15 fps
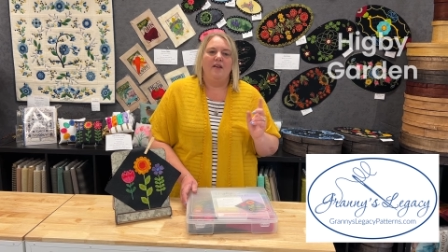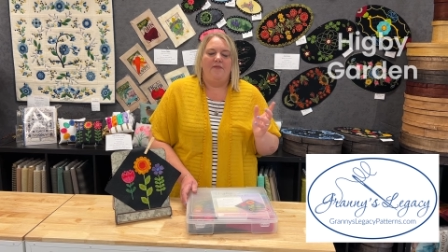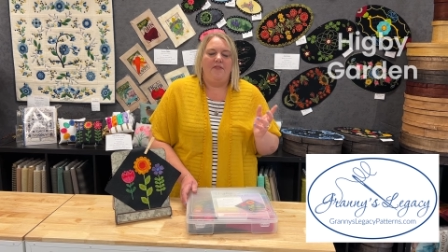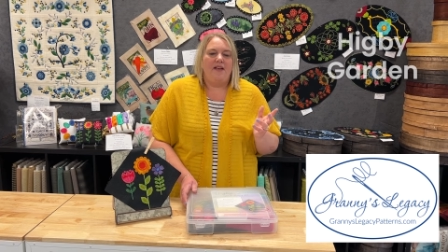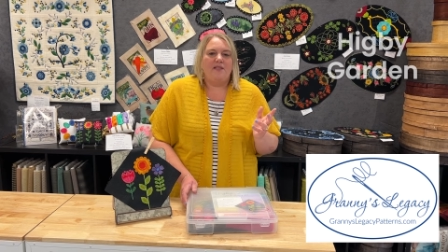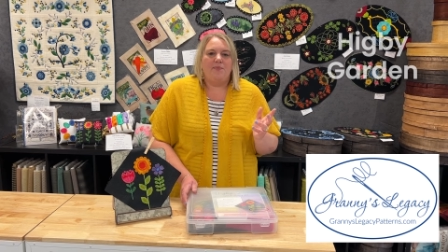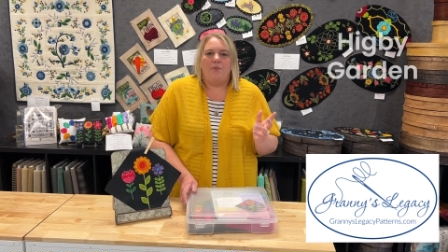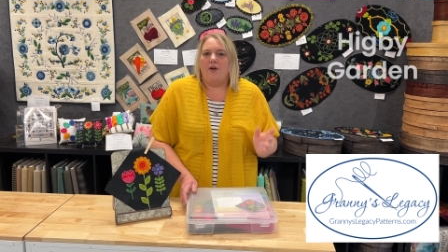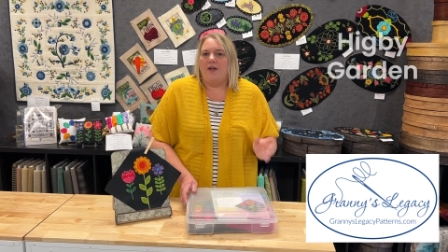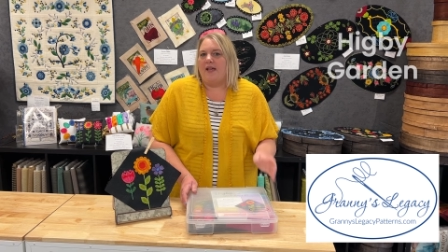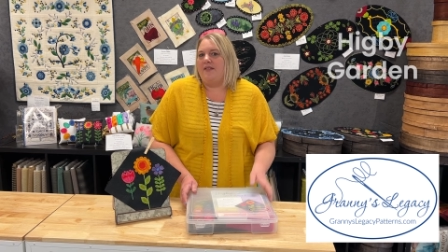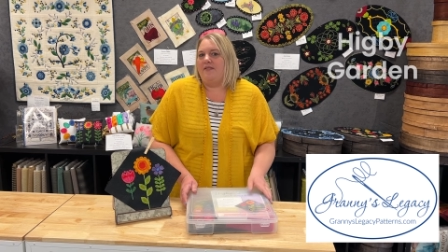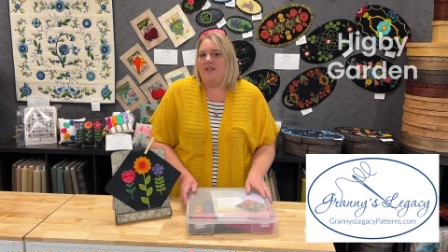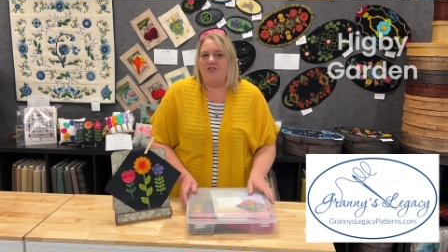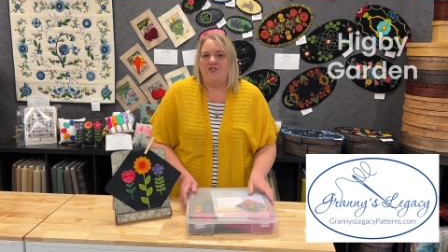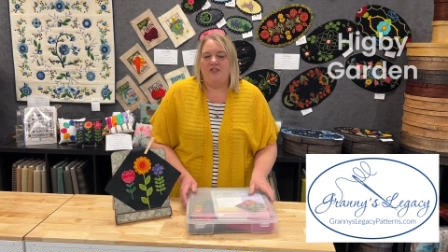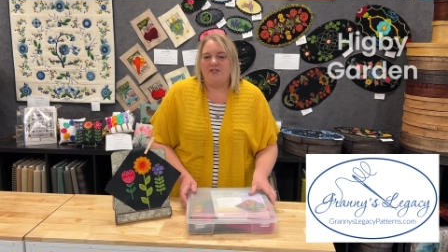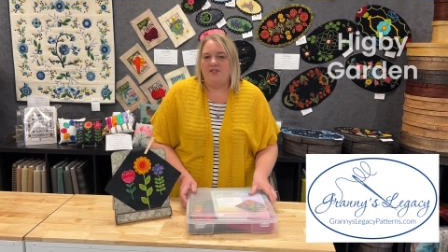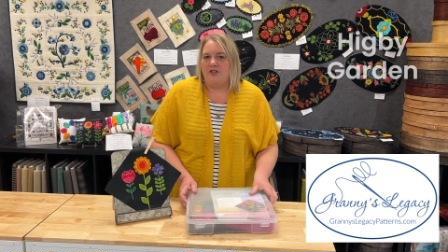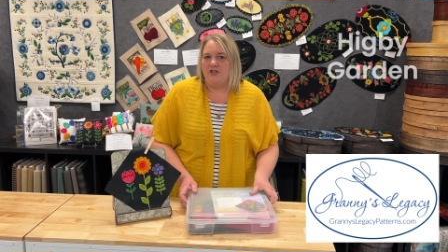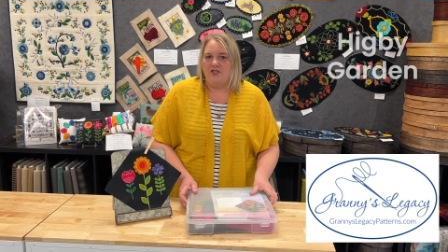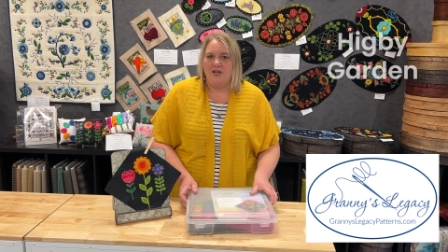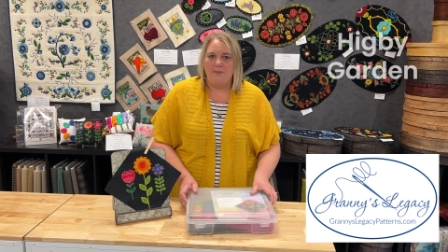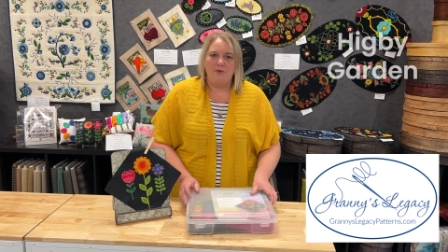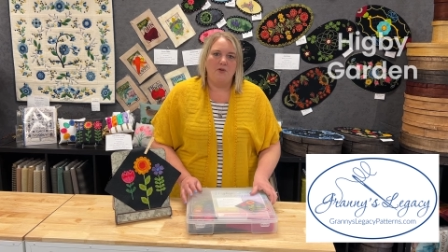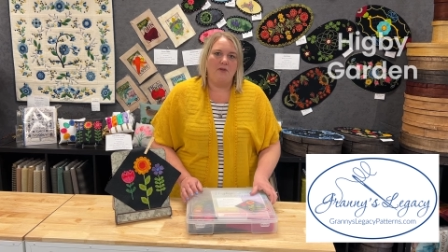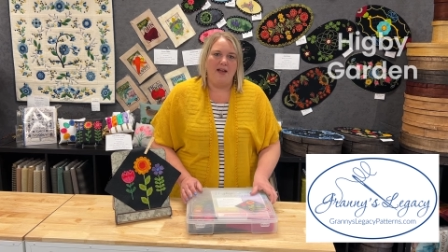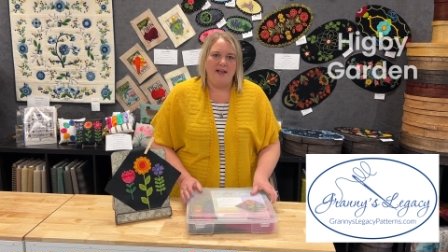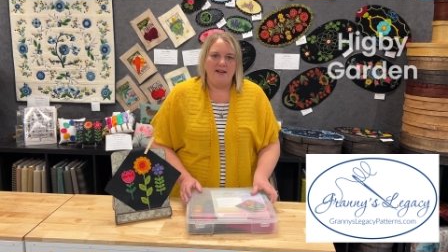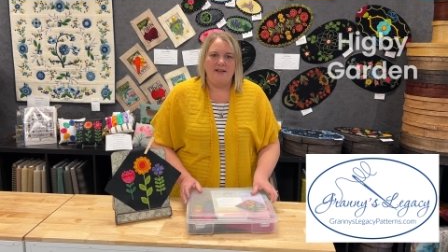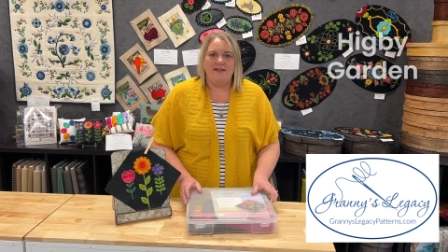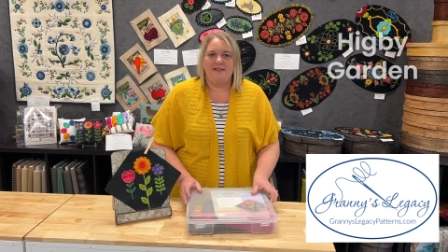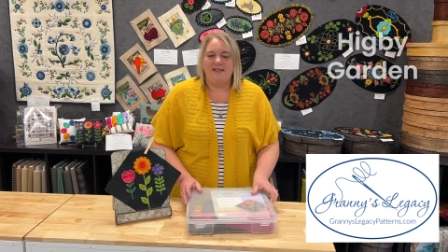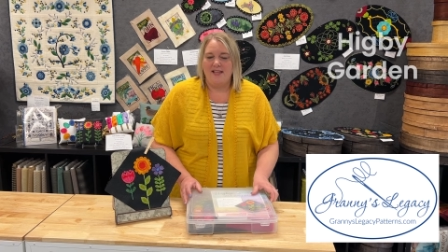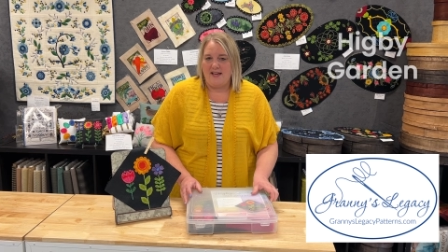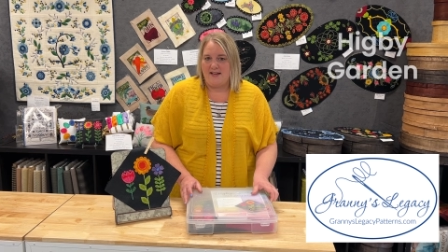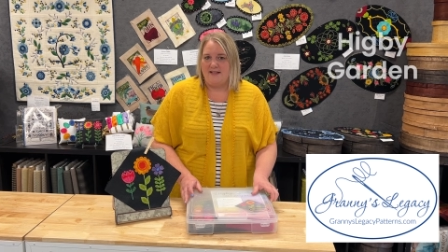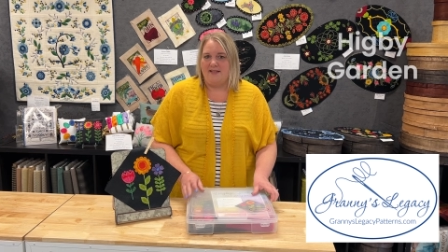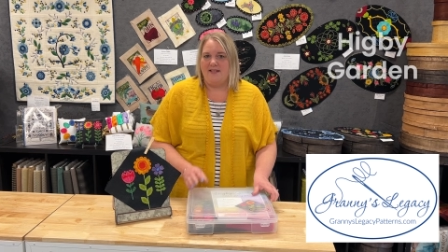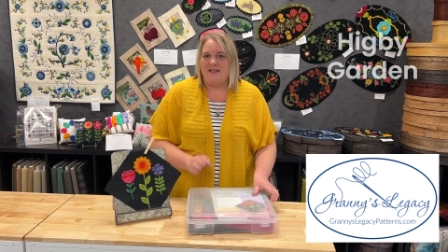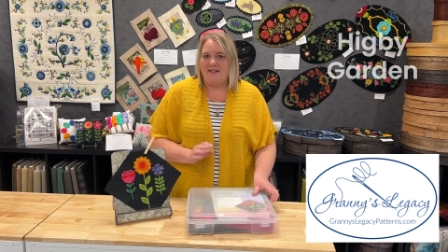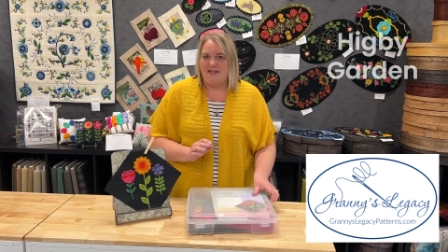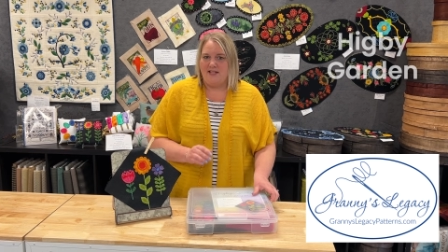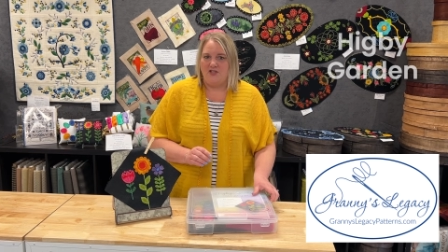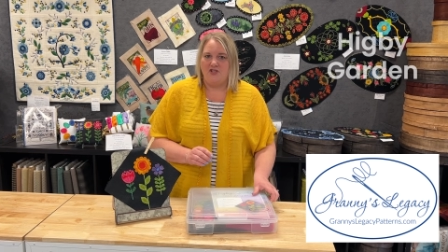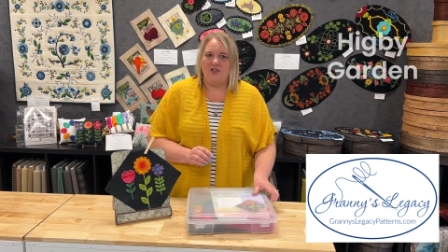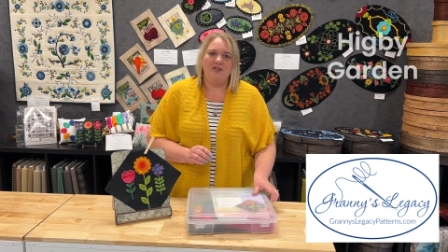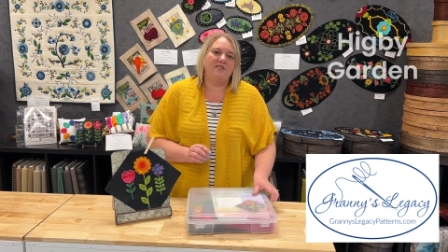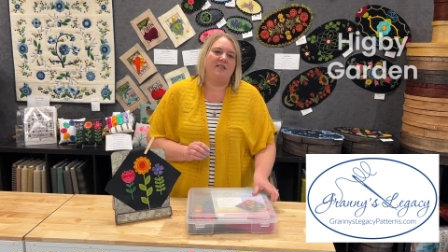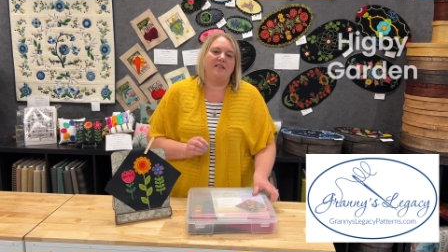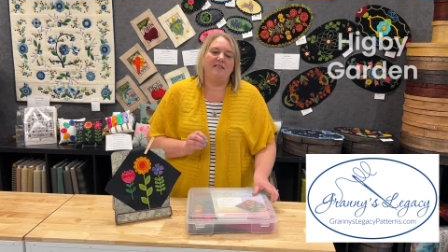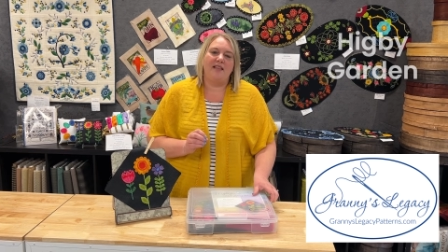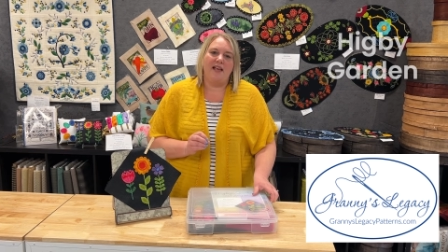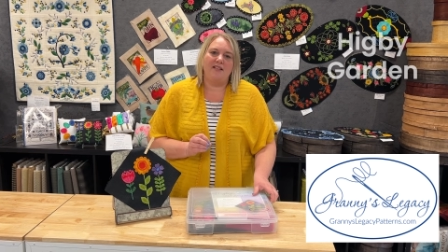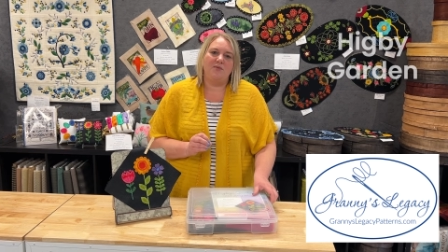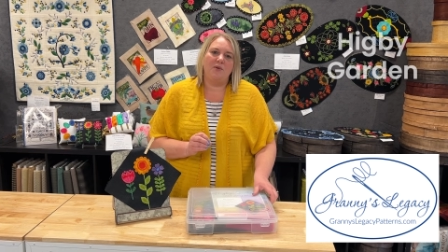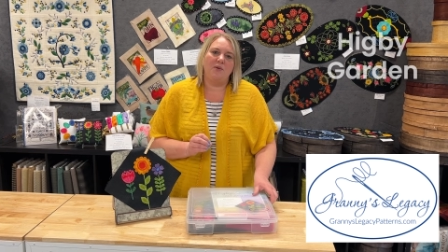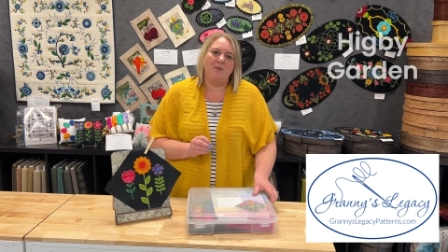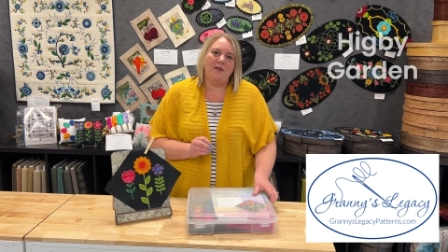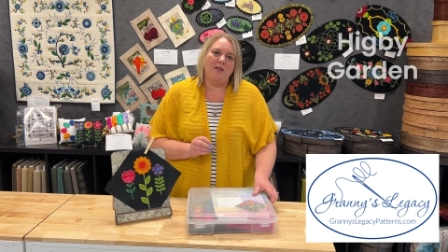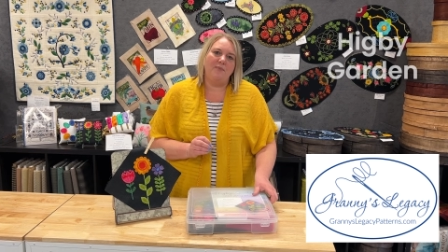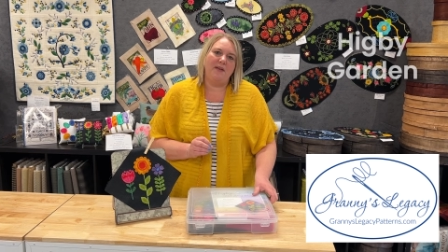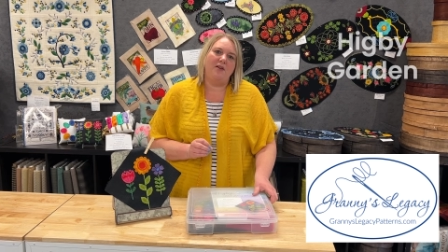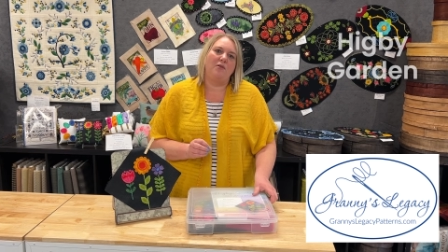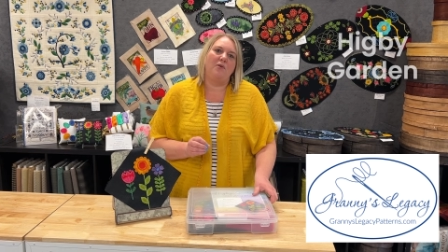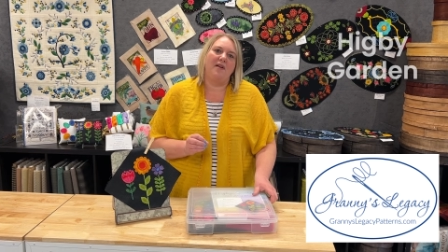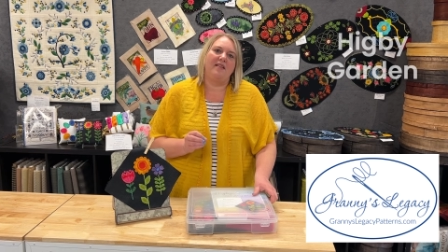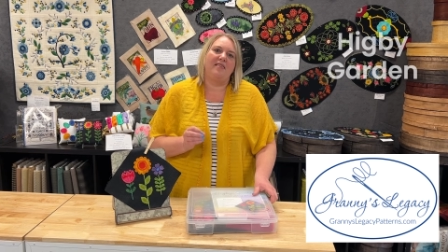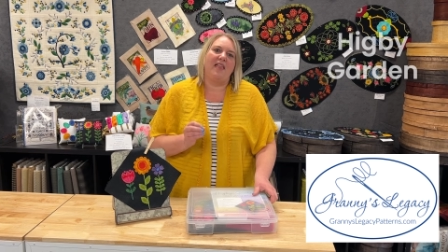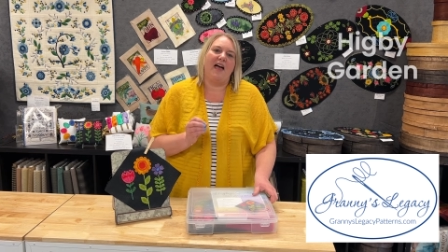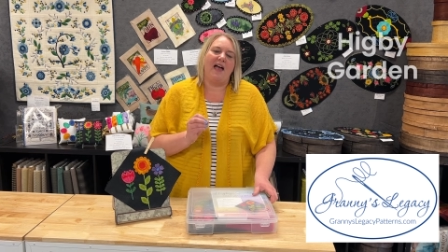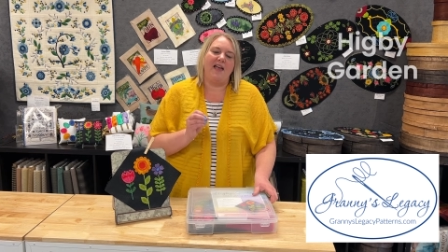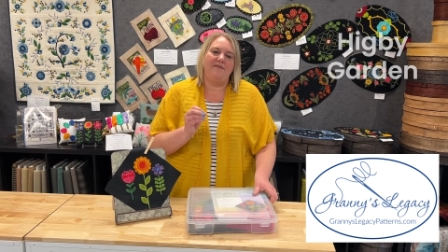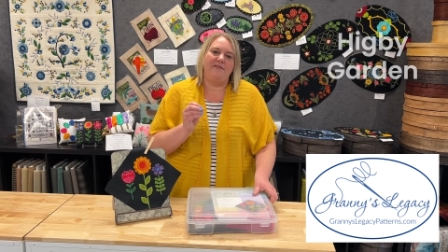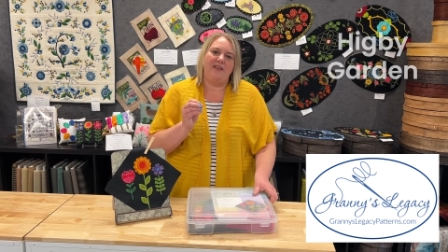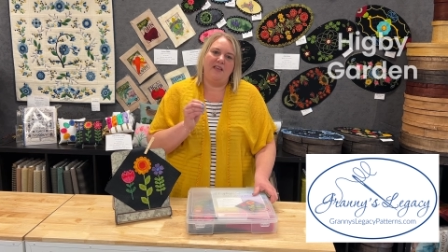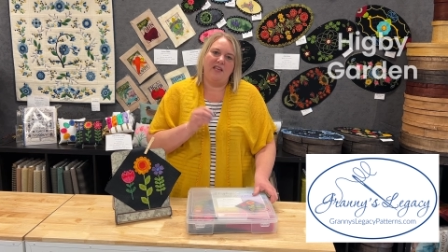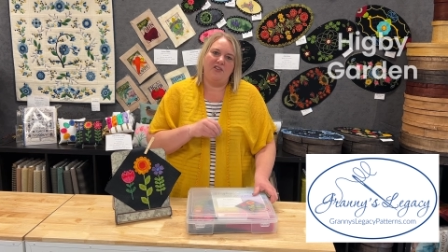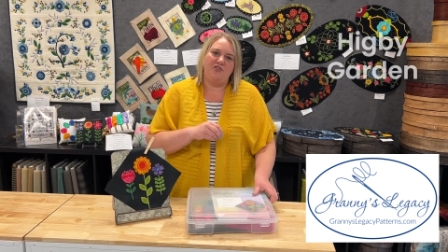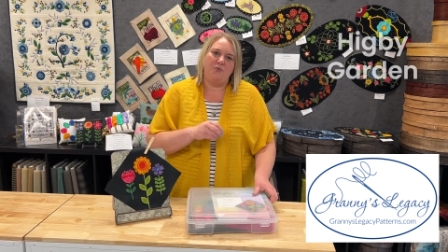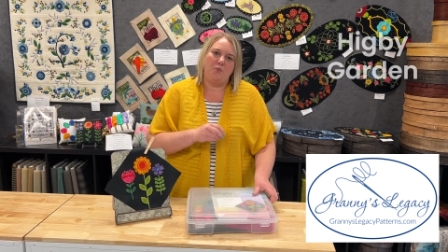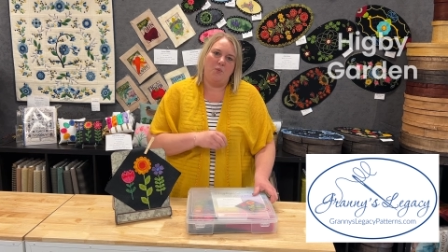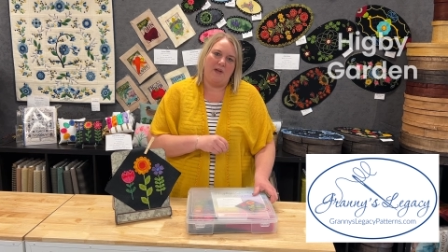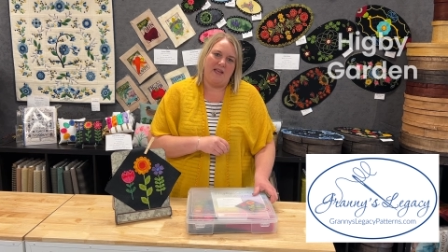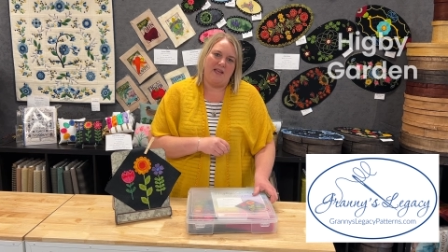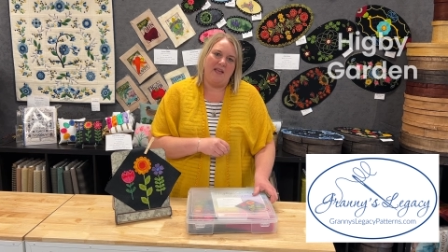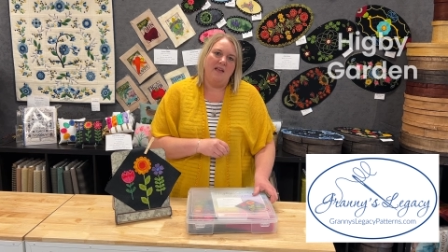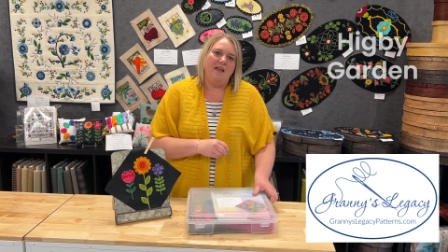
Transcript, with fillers: Facebook, and then just search up Granny's Legacy Stitchers, and that's where we'll be going live each week.